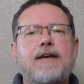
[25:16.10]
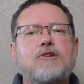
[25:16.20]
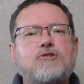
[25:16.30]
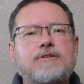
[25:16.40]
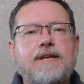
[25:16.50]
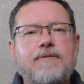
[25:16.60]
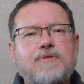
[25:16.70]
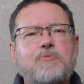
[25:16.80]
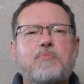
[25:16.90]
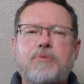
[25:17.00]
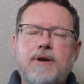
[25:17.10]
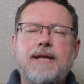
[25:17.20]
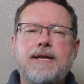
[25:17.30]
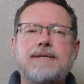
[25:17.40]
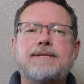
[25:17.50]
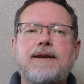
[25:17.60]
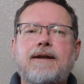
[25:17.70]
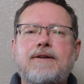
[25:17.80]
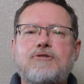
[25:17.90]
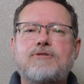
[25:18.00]
She said it was pretty easy to
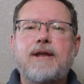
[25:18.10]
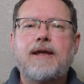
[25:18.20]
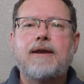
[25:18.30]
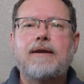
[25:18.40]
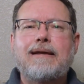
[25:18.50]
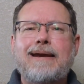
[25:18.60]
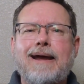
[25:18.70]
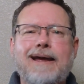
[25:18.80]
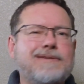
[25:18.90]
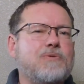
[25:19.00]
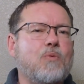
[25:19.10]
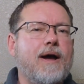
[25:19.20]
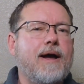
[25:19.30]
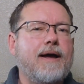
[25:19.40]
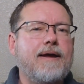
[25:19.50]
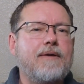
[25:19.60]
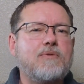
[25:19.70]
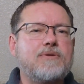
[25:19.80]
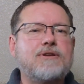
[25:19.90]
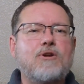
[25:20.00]
understand, and I asked, why
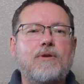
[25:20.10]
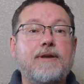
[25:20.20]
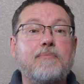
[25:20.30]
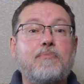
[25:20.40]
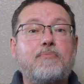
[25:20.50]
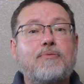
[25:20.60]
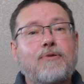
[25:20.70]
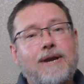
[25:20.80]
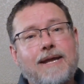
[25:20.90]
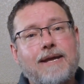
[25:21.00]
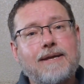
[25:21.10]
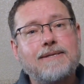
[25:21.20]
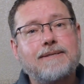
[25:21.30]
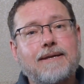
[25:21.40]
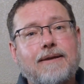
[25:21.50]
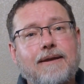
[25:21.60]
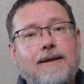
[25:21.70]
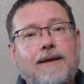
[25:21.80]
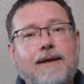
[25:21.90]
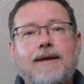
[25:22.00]
was it only pretty easy?
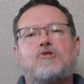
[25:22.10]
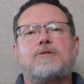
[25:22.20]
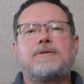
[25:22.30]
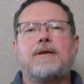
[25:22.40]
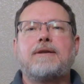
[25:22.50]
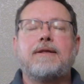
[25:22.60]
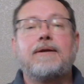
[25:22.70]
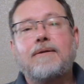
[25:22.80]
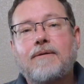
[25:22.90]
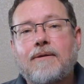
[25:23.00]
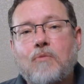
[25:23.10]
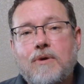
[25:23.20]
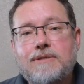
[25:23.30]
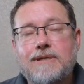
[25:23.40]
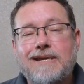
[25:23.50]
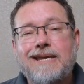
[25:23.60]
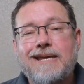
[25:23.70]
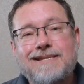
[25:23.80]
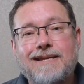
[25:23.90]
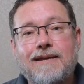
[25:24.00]
She said that it wasn't
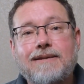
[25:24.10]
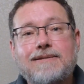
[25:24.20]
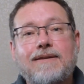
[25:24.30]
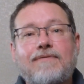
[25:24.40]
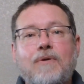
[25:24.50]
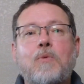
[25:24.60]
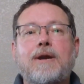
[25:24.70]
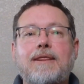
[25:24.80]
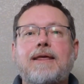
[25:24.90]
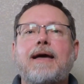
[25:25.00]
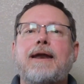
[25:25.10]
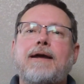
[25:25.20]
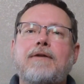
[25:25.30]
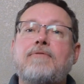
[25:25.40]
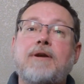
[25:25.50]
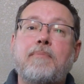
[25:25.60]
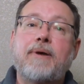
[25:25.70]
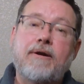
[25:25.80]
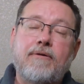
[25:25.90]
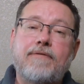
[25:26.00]
easy. If I wanted that, I could read a
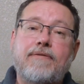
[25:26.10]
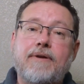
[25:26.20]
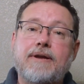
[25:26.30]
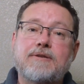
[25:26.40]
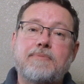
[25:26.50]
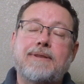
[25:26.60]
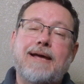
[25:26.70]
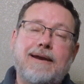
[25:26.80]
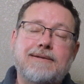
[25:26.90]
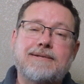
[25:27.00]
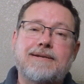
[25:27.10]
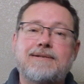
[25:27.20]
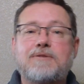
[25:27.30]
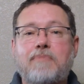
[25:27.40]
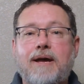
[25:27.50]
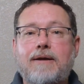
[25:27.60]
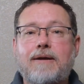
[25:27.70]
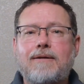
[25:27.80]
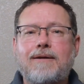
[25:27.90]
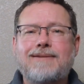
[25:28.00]
paraphrase, but that isn't
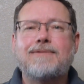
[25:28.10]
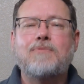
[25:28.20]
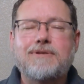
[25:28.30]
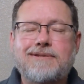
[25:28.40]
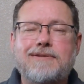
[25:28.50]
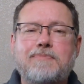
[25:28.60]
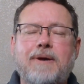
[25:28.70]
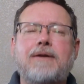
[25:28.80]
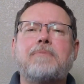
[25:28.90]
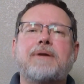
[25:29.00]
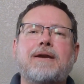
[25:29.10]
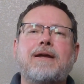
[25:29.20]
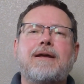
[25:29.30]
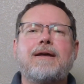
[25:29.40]
inspired. And I said, what's inspired me?